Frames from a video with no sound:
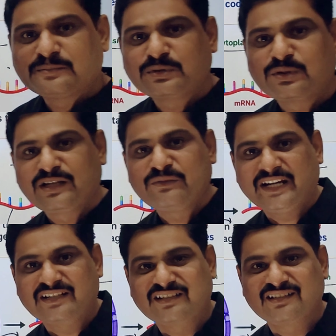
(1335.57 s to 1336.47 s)
is a protein
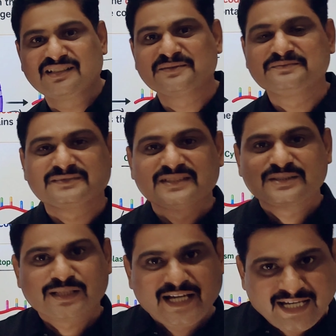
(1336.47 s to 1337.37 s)
factory there.
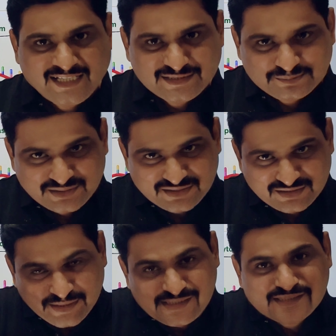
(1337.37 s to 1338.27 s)
So as per
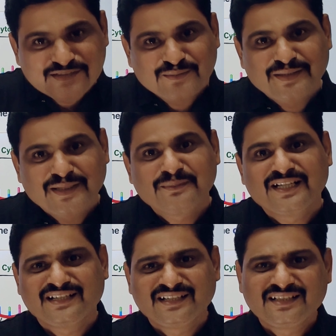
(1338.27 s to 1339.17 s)
the message of
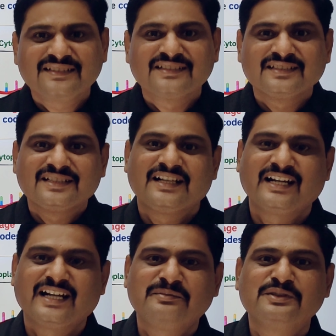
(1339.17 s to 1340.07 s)
mRNA,
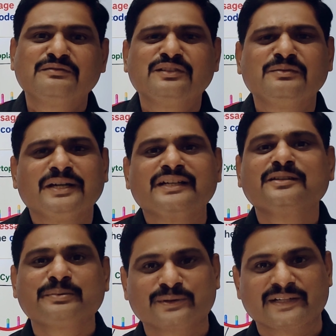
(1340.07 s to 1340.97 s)
ribosome will make
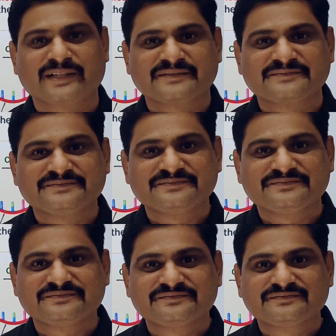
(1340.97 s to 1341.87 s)
the protein.
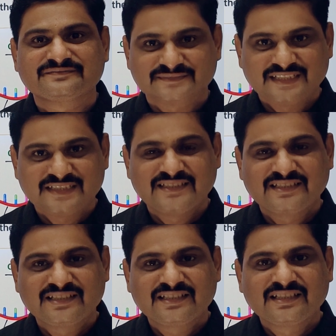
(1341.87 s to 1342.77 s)
Is
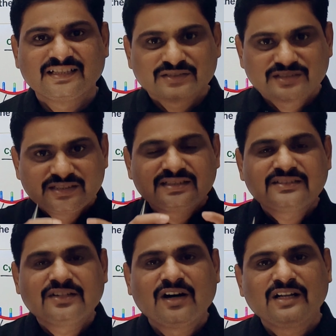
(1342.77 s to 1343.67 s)
it clear? So this
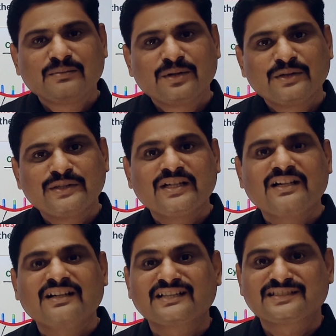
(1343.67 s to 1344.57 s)
is all about
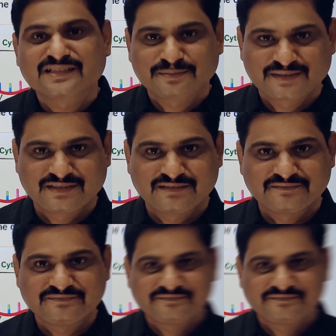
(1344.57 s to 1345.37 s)
your transcription.